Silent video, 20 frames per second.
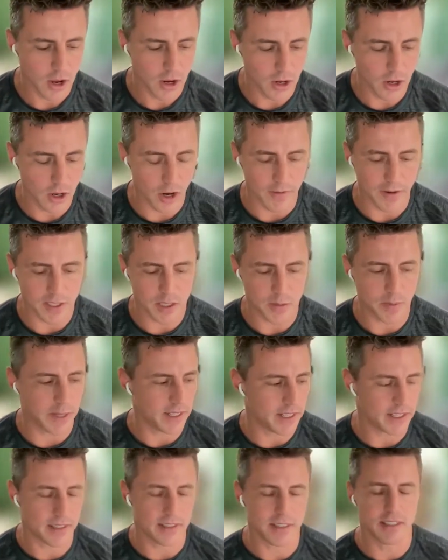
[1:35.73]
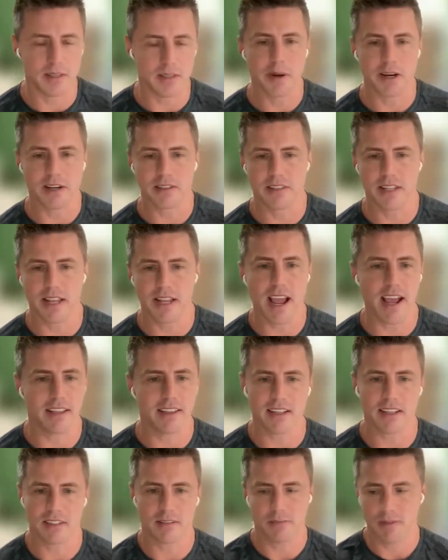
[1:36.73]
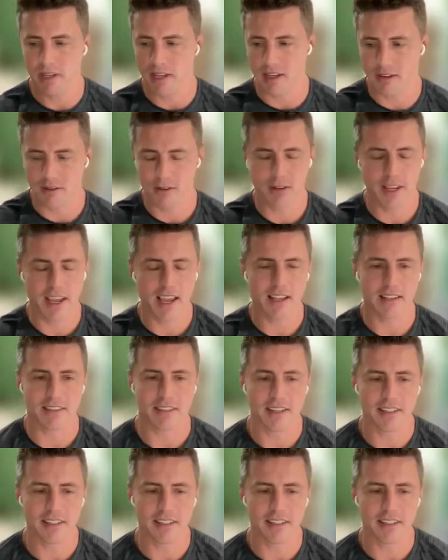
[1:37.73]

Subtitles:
You know that spending $60 in the ad, who cares?